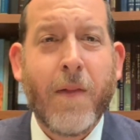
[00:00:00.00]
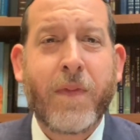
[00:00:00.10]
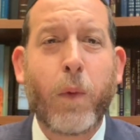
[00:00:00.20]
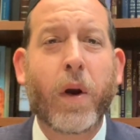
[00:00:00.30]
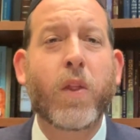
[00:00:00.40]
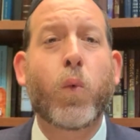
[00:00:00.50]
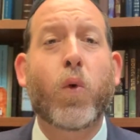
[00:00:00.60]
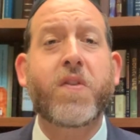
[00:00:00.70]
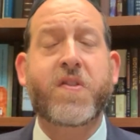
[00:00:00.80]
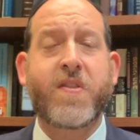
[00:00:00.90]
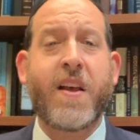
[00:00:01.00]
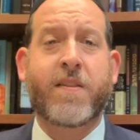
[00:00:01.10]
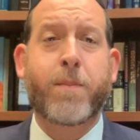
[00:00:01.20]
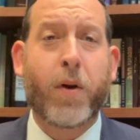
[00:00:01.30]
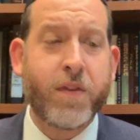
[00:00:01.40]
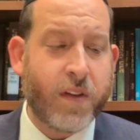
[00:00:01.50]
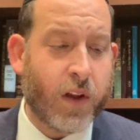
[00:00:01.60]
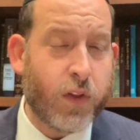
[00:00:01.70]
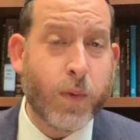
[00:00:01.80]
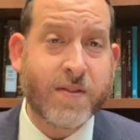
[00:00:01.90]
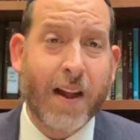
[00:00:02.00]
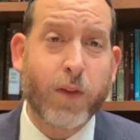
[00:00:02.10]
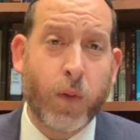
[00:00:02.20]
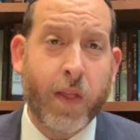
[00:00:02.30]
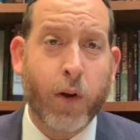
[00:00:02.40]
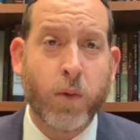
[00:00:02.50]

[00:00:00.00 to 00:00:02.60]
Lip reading: that one of the worst things a person could do is not only their